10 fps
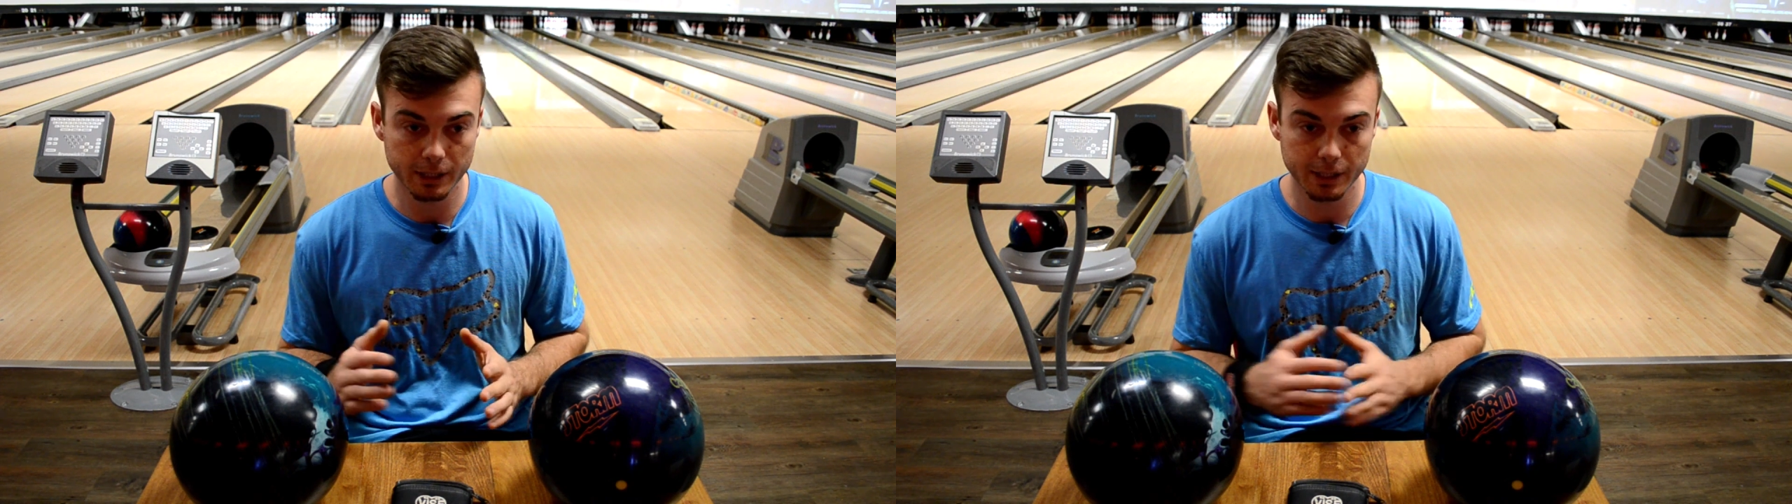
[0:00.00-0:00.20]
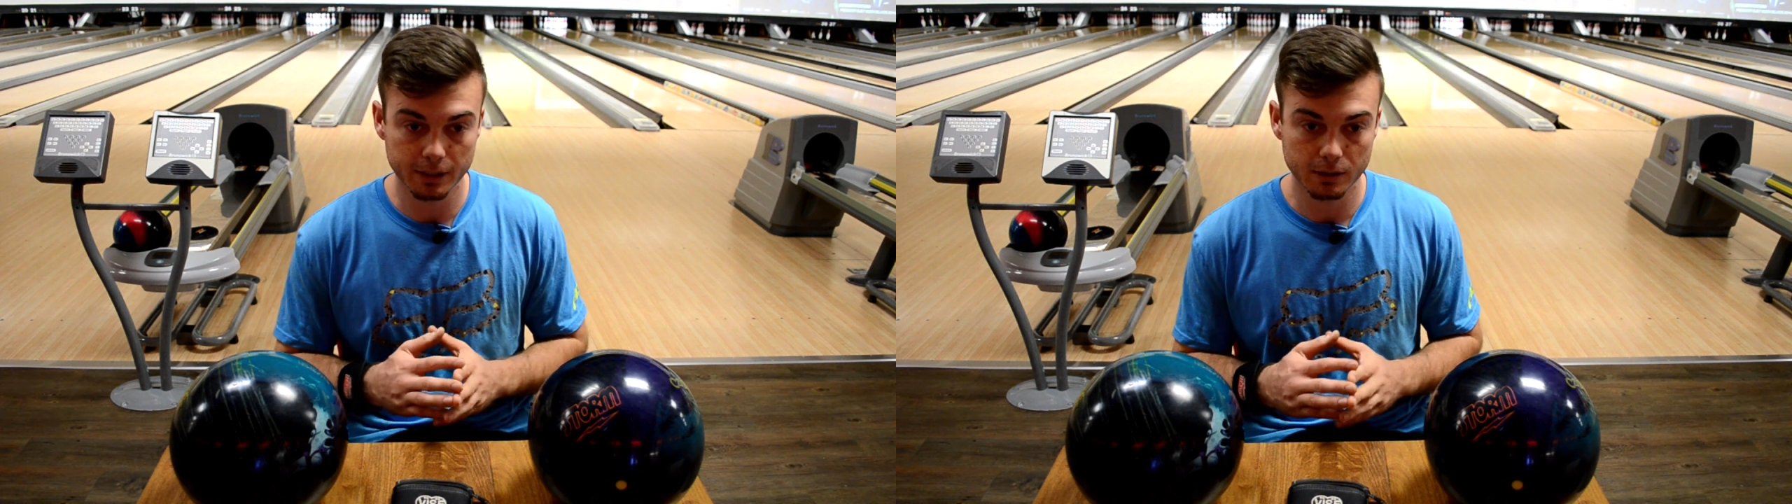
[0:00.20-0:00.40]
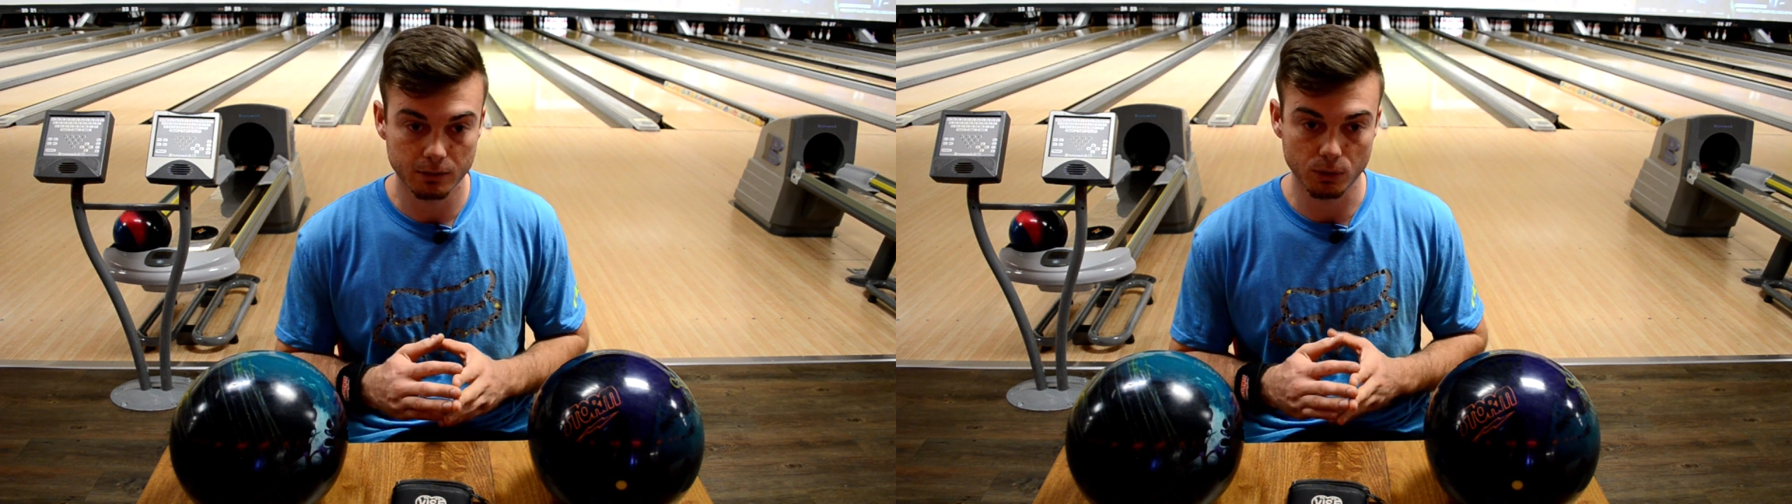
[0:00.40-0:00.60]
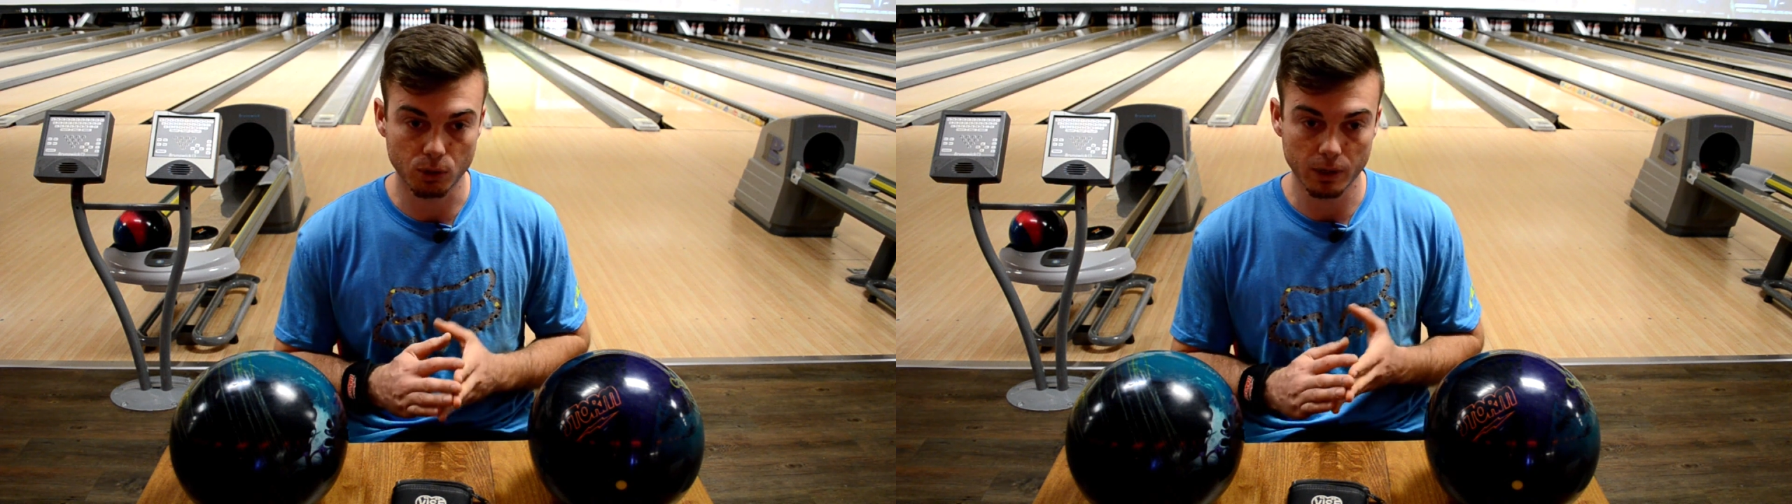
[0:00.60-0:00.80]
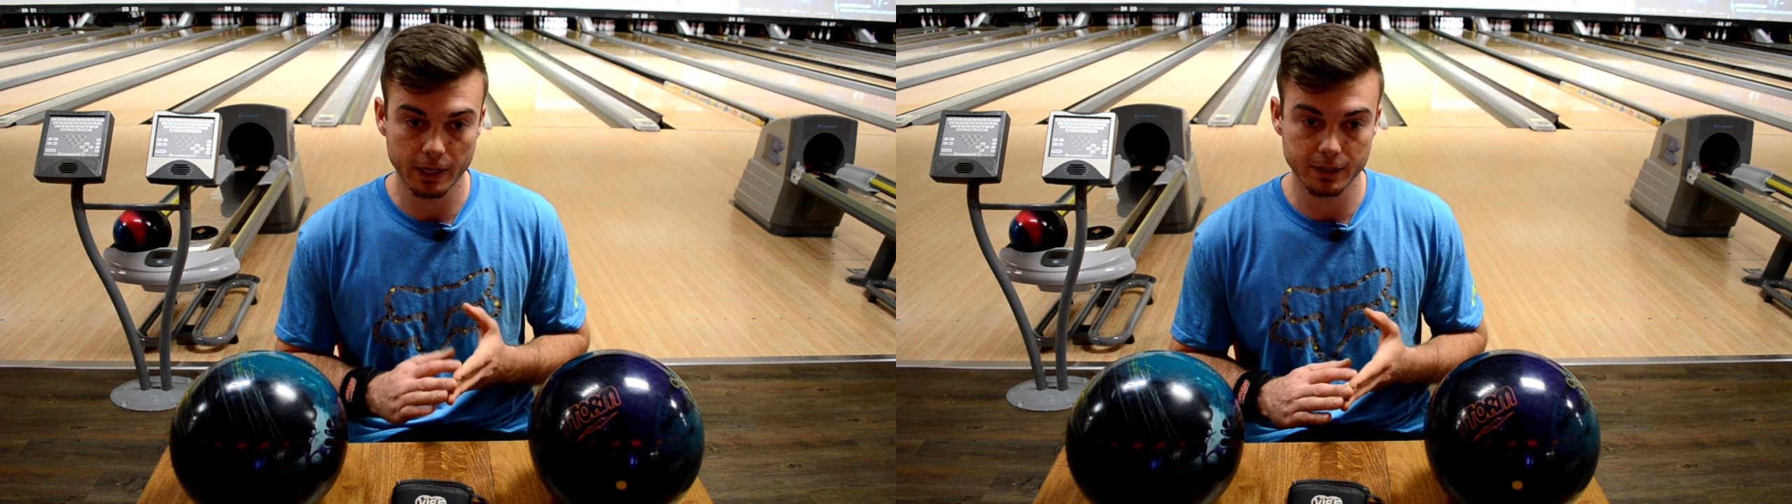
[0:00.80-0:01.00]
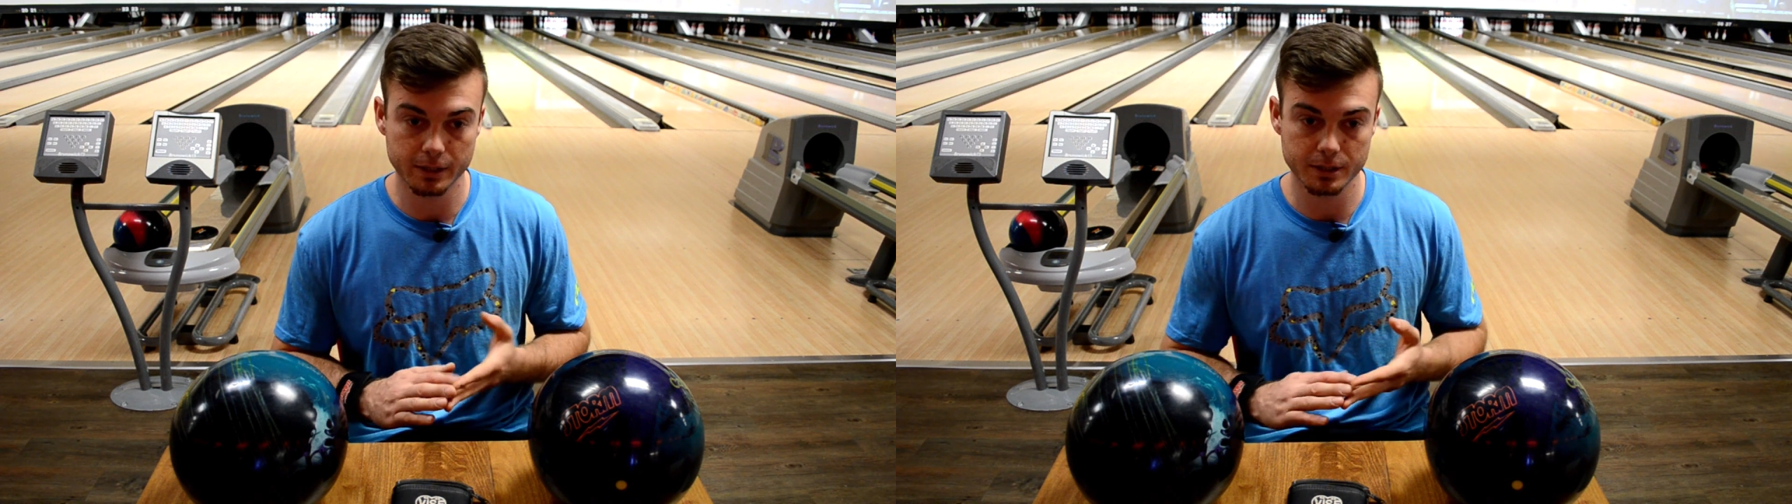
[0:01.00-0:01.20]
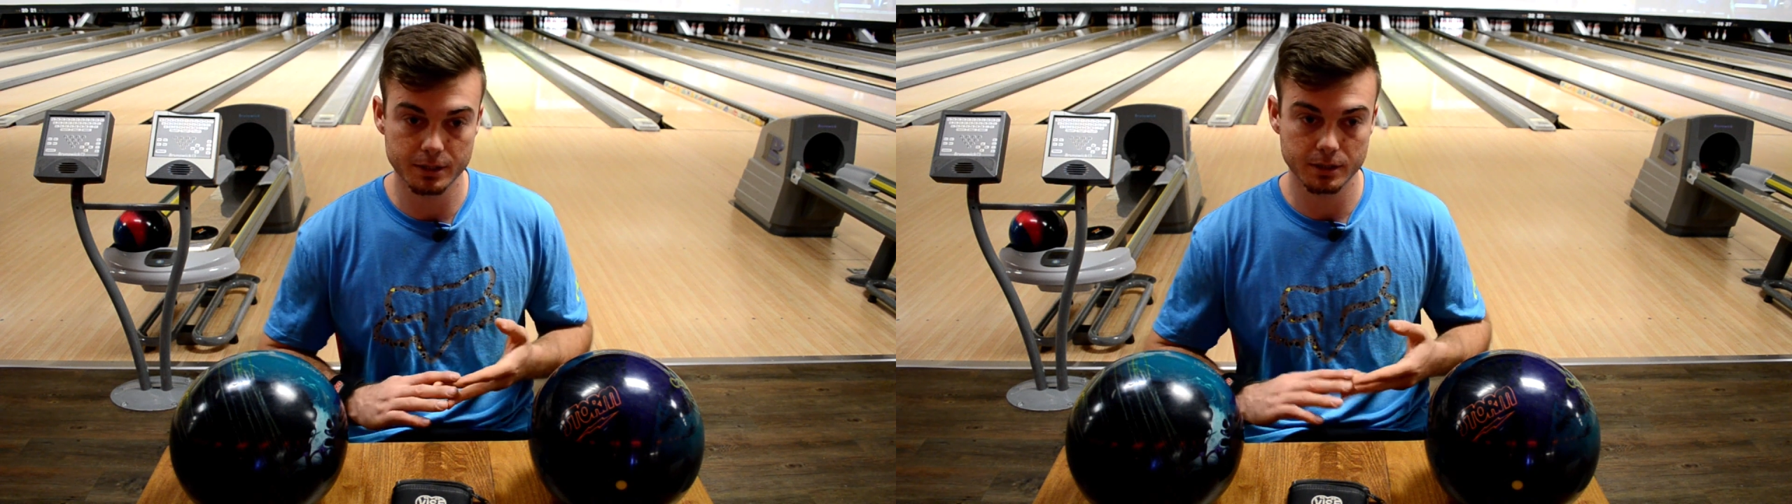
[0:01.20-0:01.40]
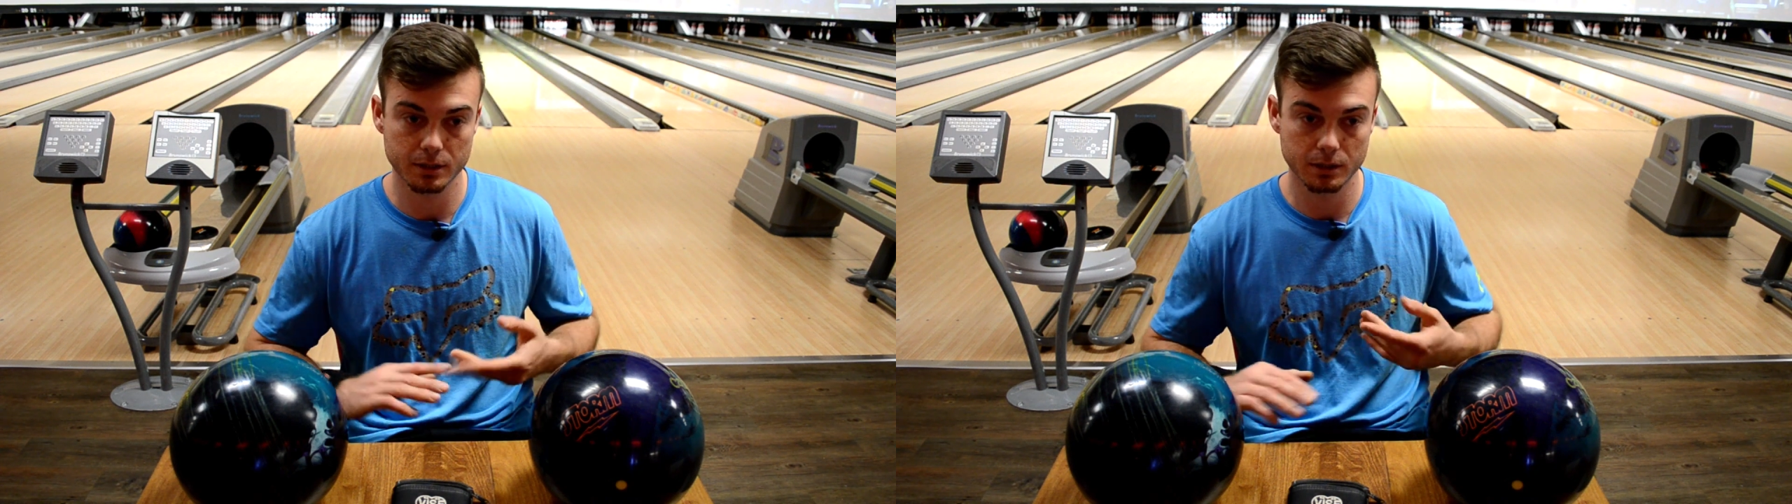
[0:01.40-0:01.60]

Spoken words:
lane requires